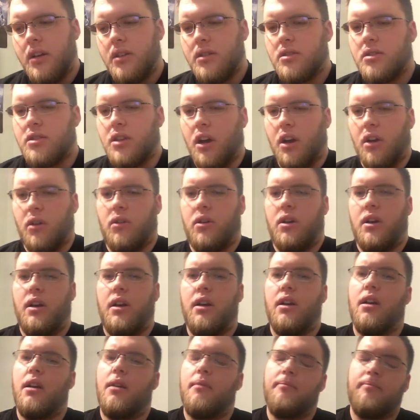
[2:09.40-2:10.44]
So,
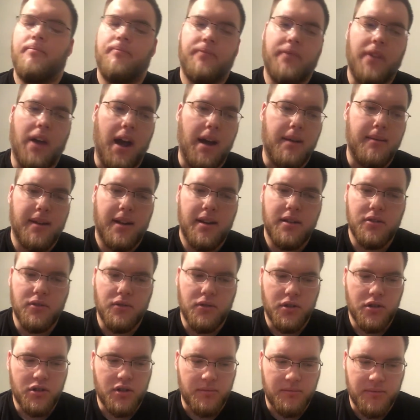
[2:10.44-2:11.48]
I'm not
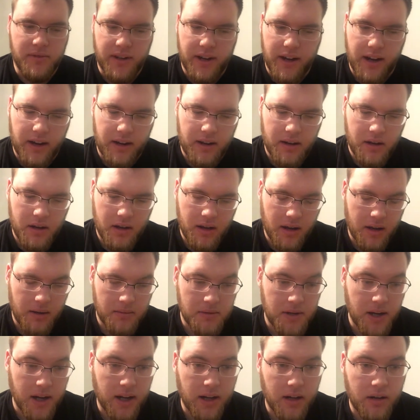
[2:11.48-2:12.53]
doing the gym today. I'm
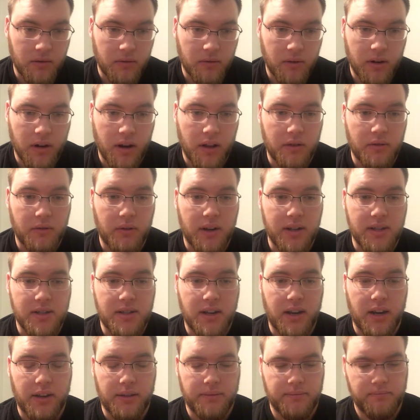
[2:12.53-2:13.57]
taking another rest
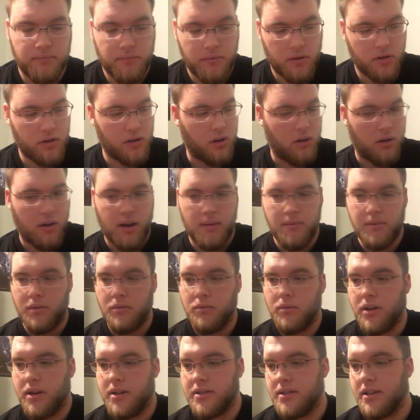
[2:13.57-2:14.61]
day. So, I mean,
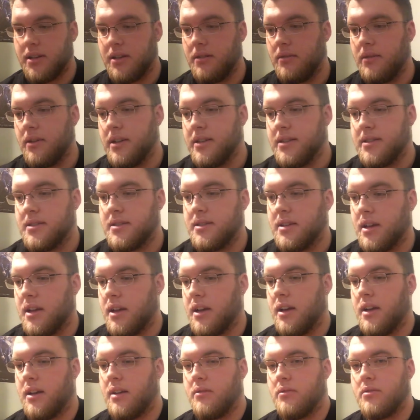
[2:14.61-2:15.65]
what is it? It's
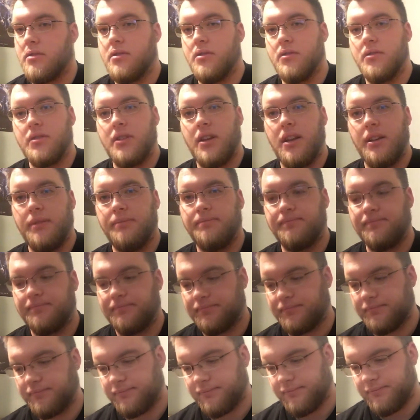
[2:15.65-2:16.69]
Tuesday?
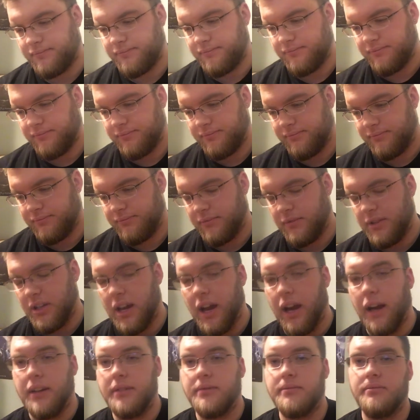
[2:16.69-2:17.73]

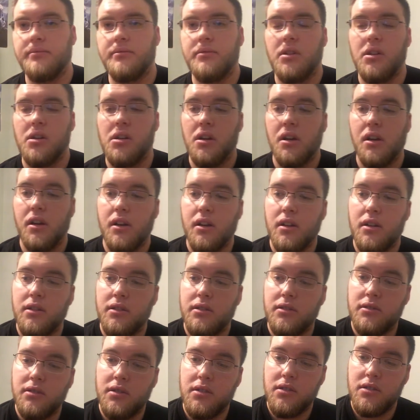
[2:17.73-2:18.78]
Yeah.
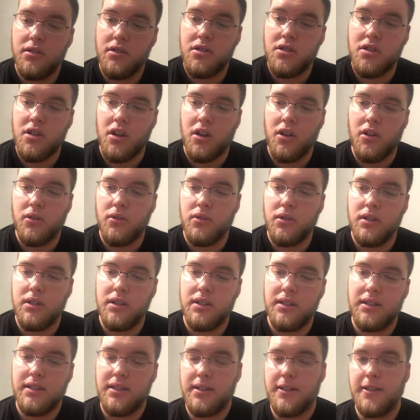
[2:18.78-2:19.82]
So,
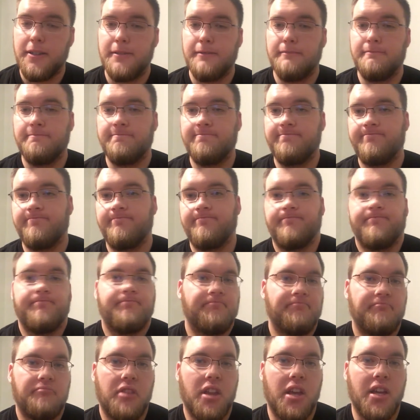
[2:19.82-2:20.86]

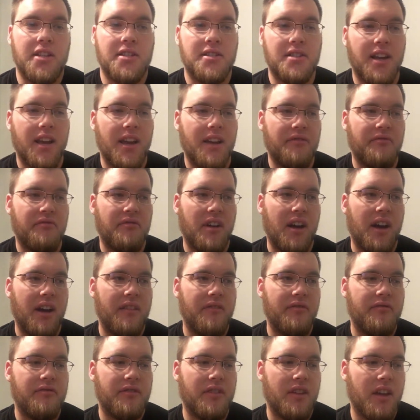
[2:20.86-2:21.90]
they say
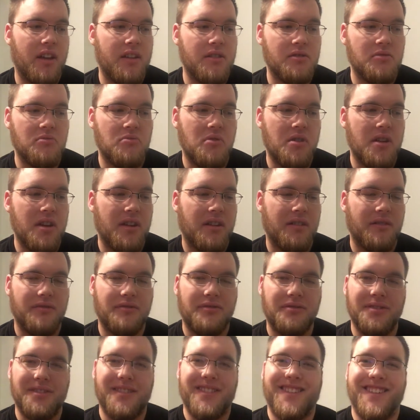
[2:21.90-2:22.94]
5 days a week
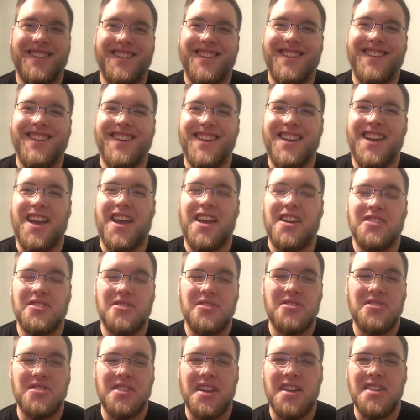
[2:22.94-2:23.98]
of
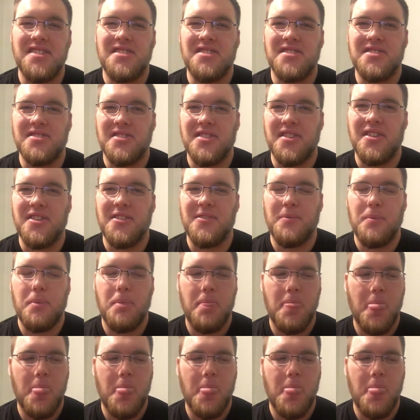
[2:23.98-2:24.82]
exercise is good.